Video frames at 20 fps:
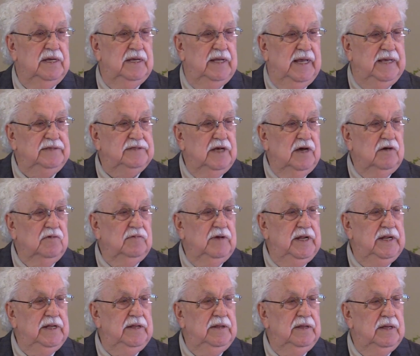He's
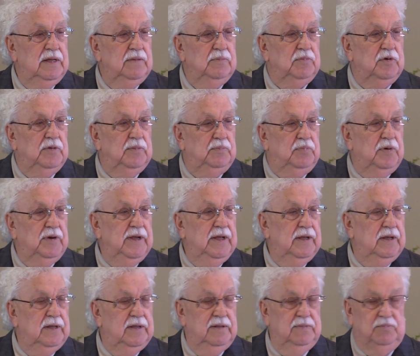already
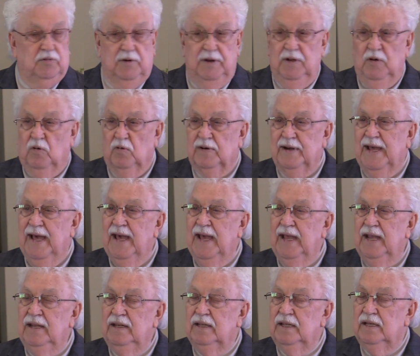pre
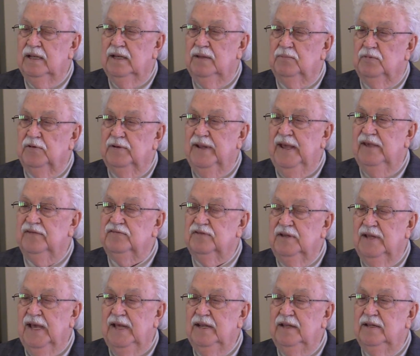preordained and
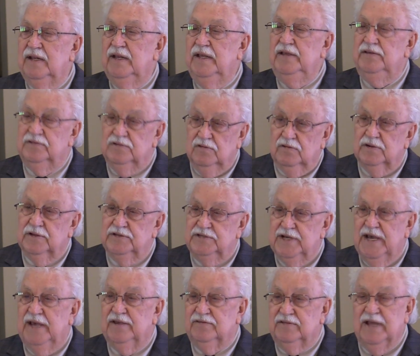predestinated that he's going to
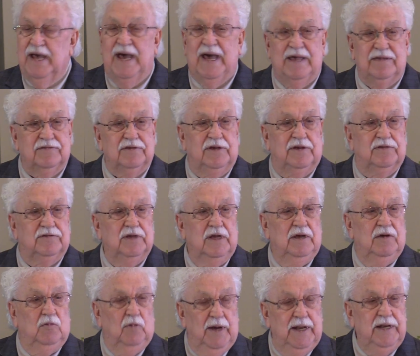chastise us.
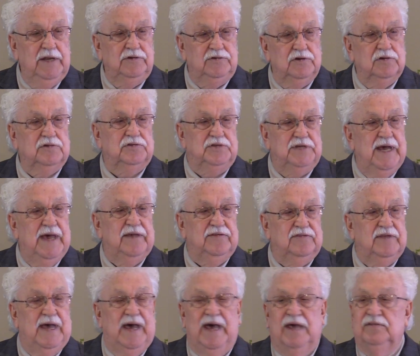When is your
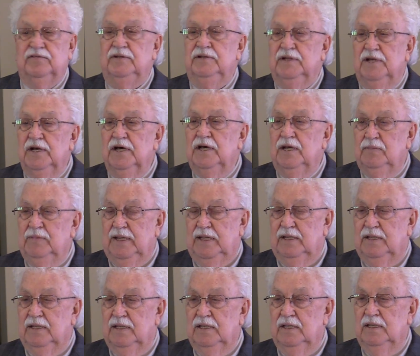chastising coming?